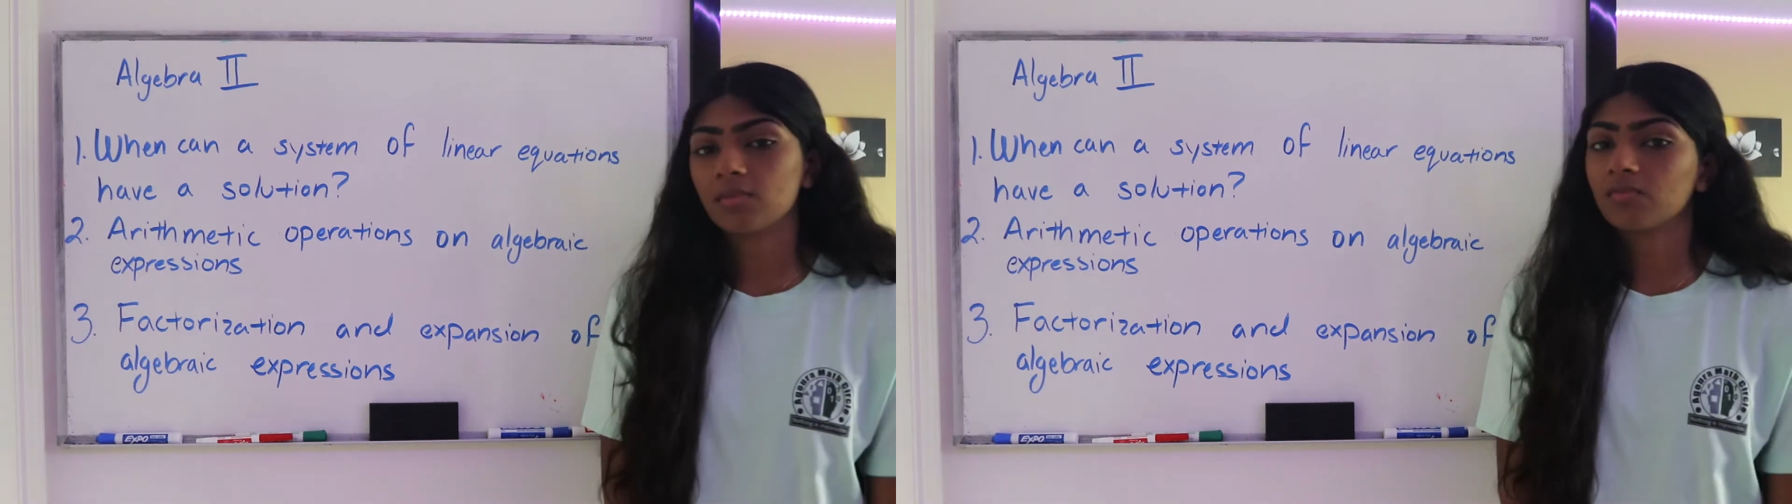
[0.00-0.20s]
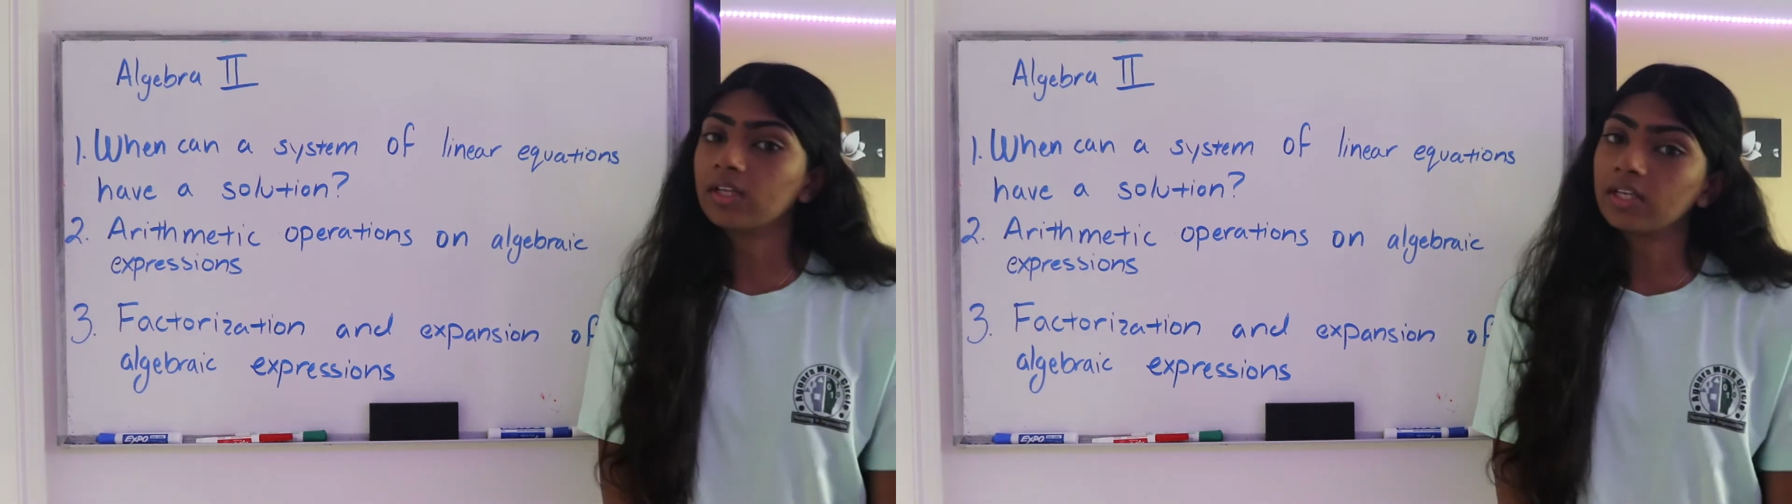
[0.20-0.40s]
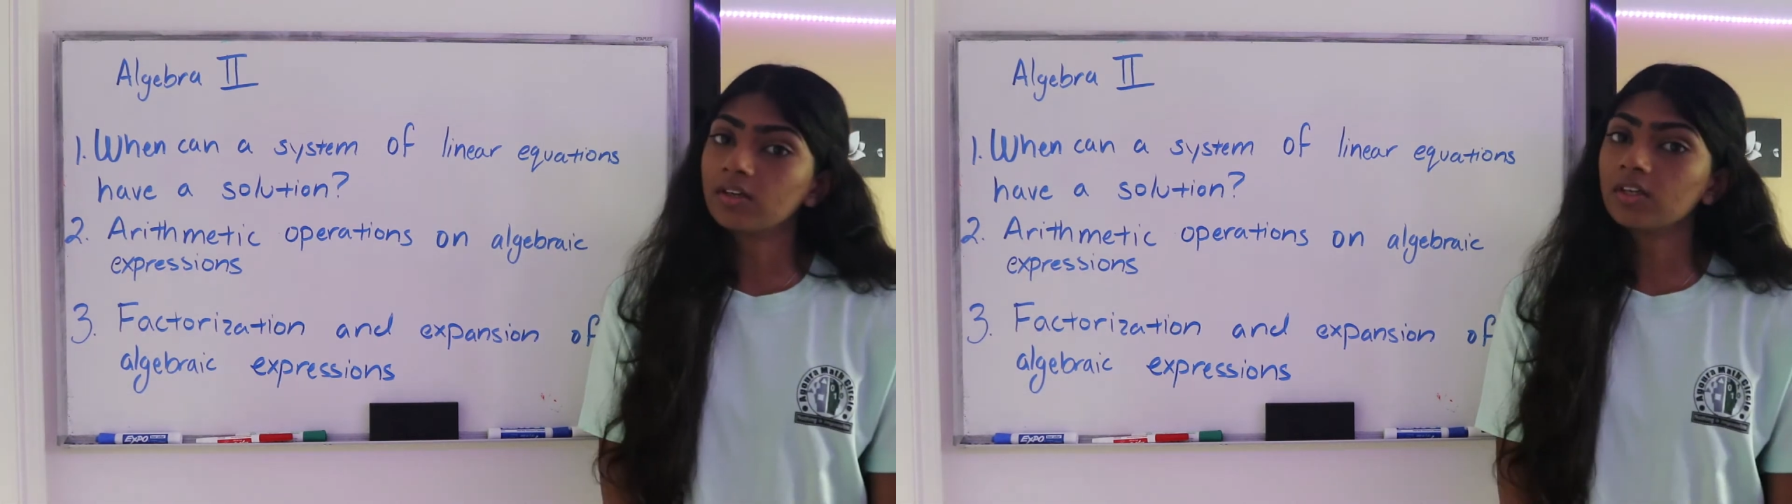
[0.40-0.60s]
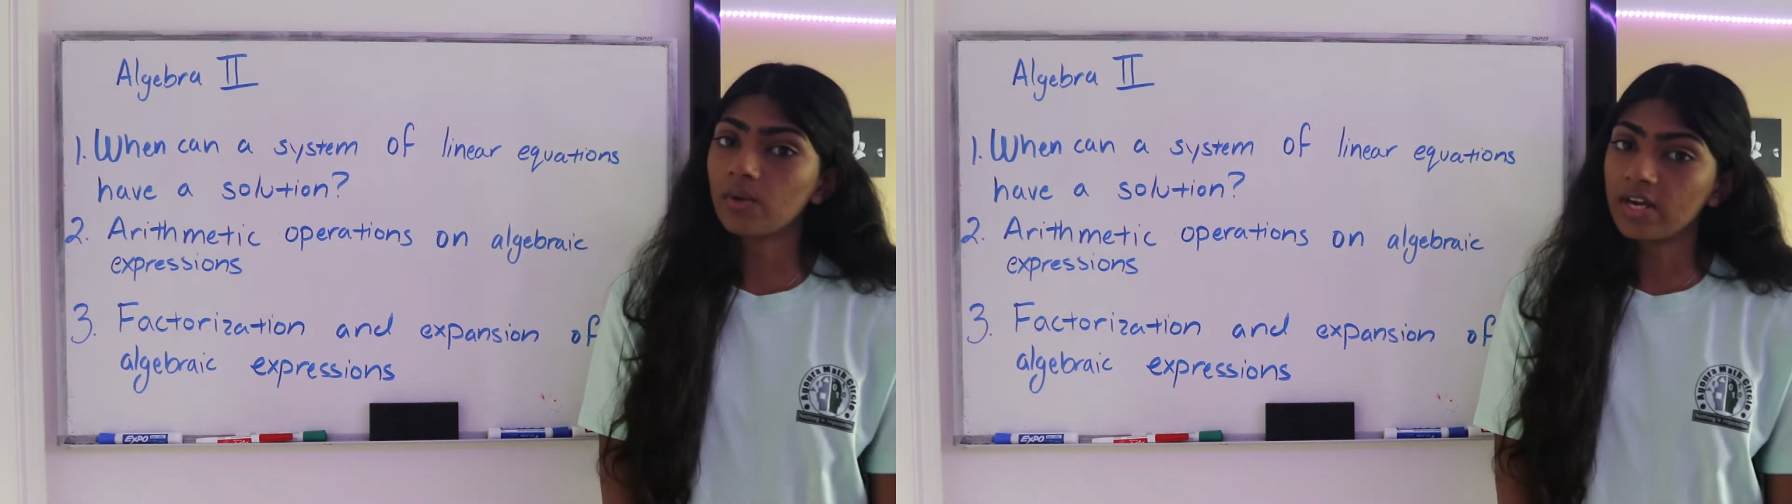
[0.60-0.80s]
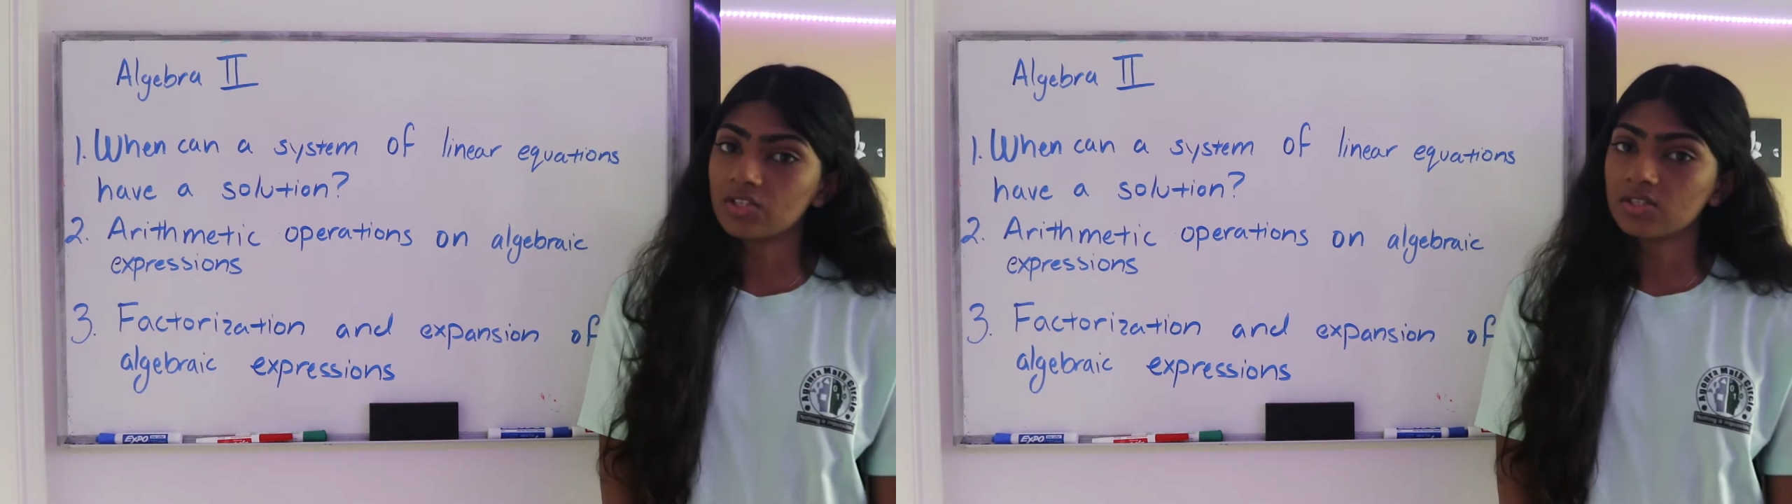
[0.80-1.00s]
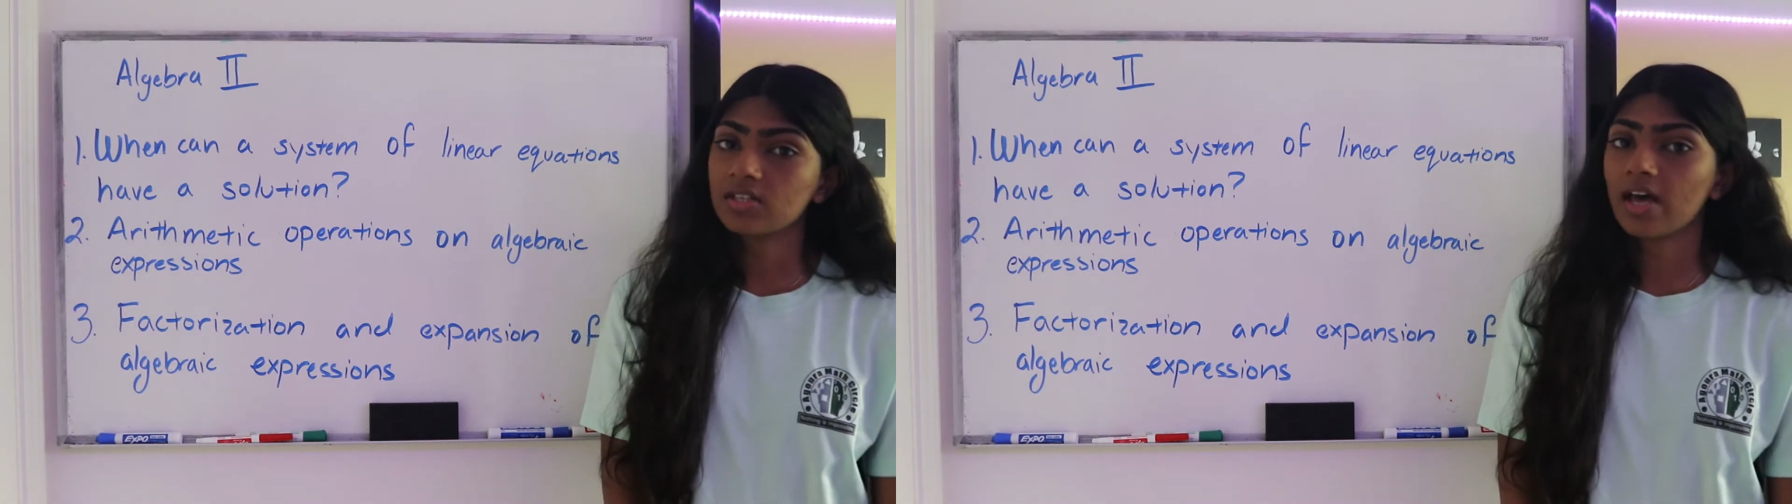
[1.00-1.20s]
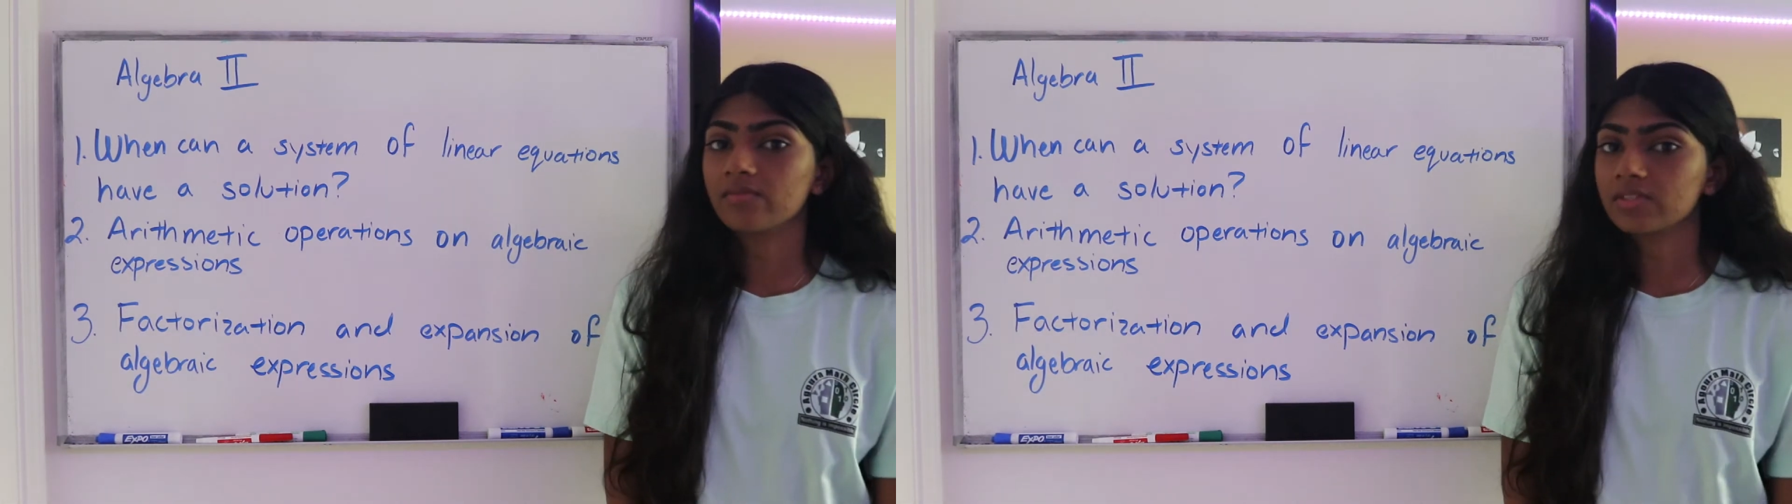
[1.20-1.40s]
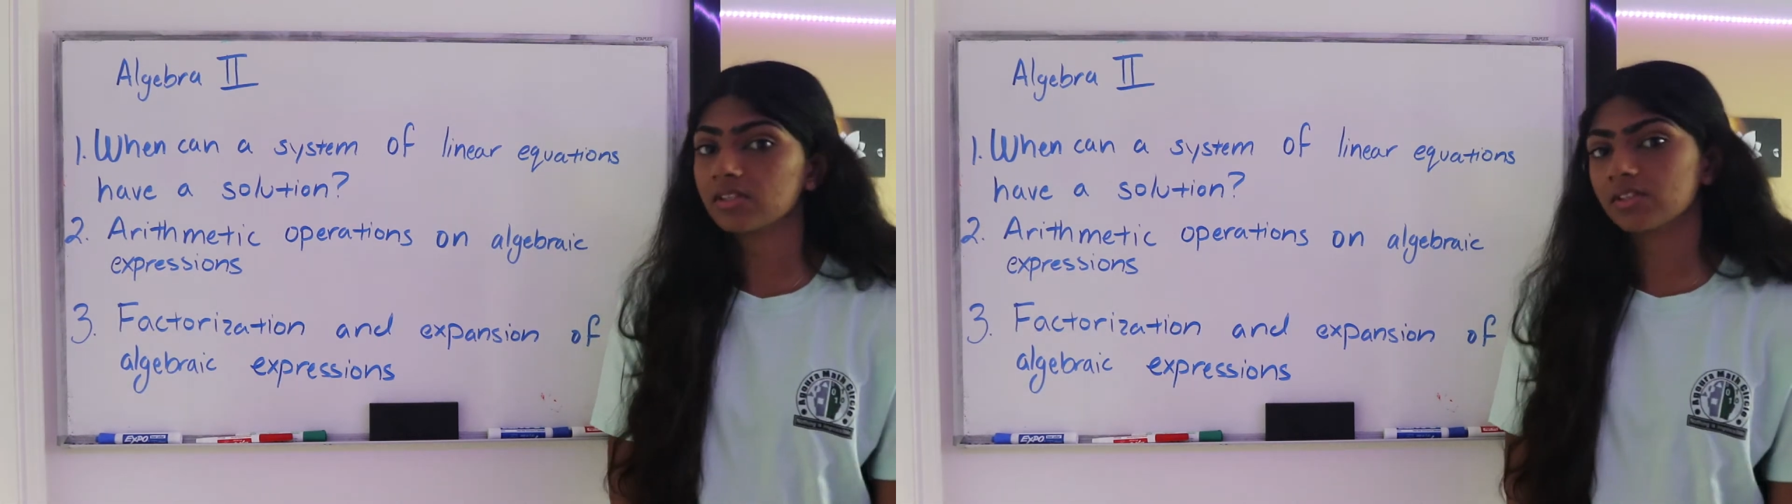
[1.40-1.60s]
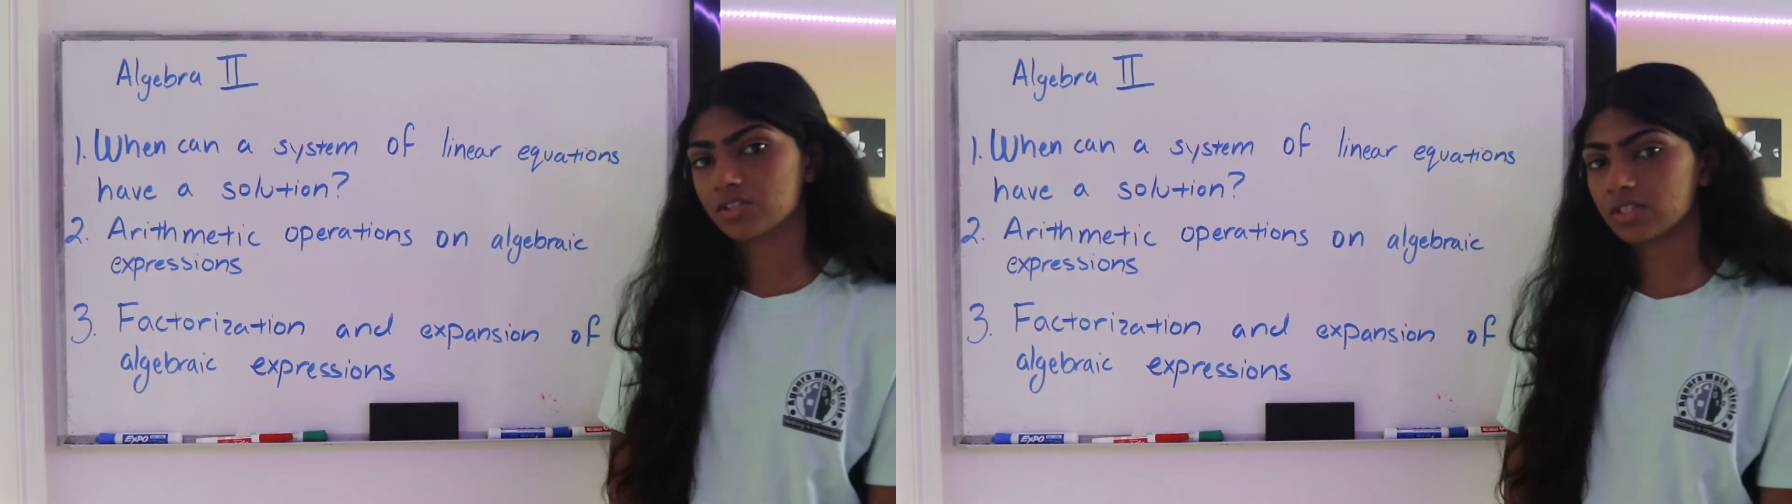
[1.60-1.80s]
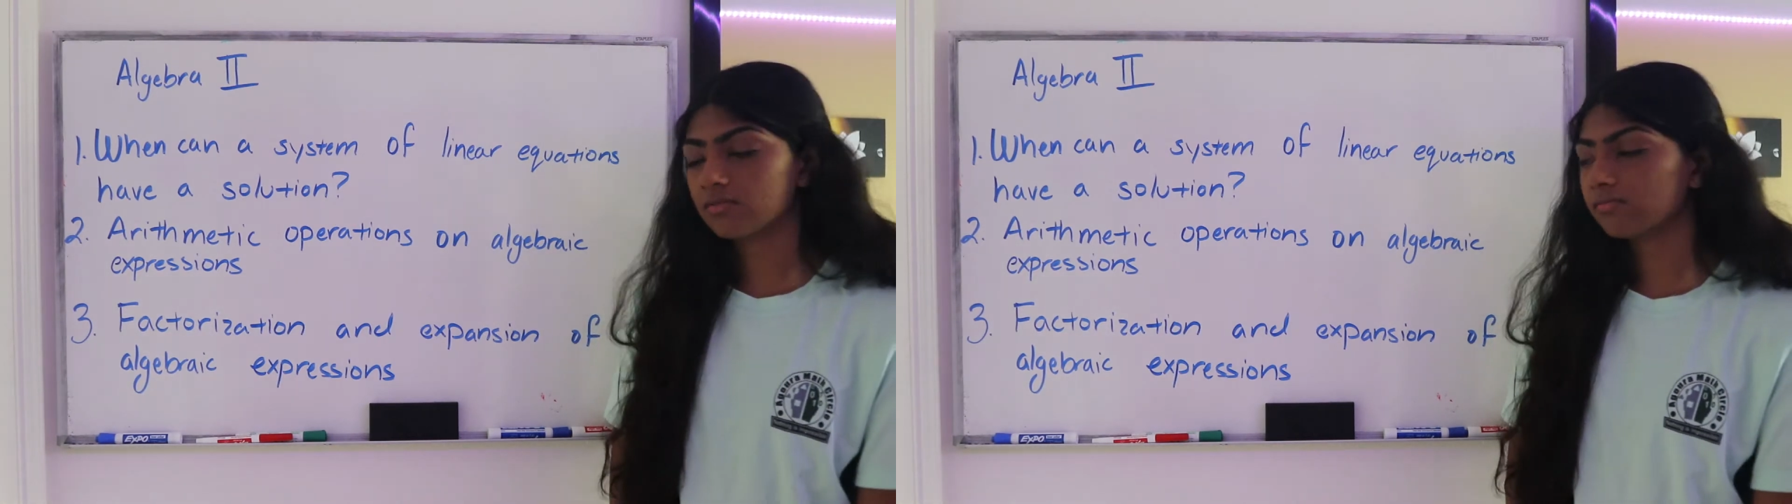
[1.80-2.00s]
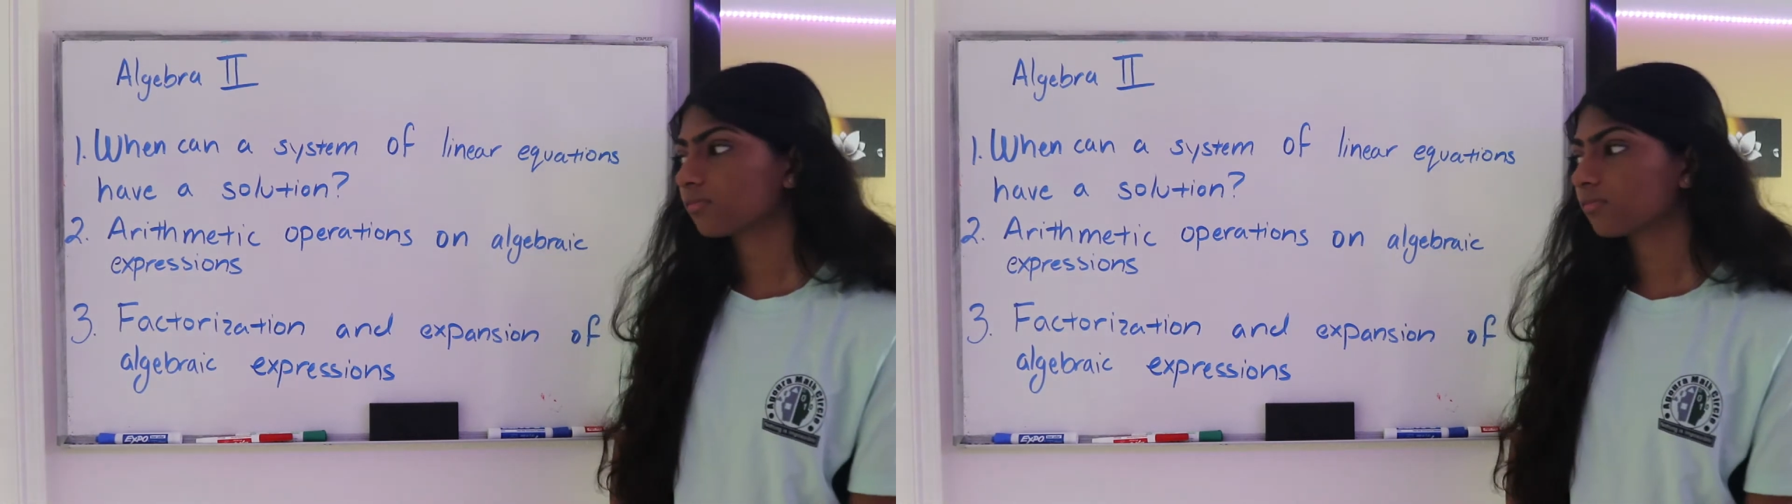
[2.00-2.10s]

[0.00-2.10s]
of linear equations have a solution,